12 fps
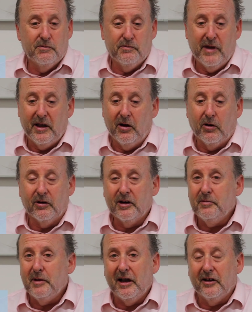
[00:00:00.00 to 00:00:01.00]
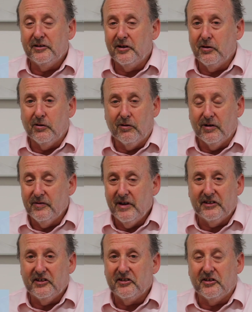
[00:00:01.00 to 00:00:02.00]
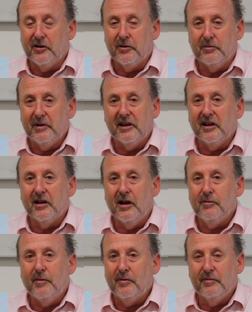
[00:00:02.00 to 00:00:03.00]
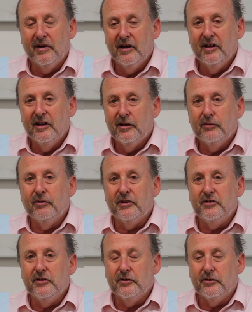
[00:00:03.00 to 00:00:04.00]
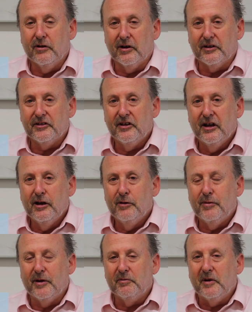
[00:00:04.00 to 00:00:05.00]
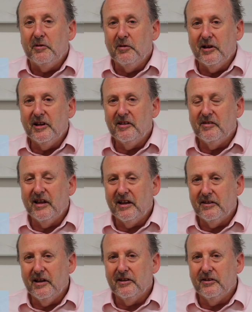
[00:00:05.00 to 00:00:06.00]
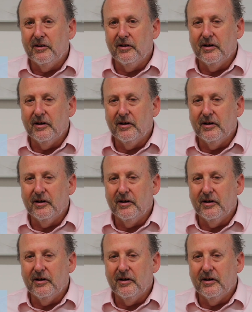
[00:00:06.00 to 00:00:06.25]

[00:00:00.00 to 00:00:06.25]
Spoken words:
may already be out there, or if necessary, we can come up with new drugs. But we really think that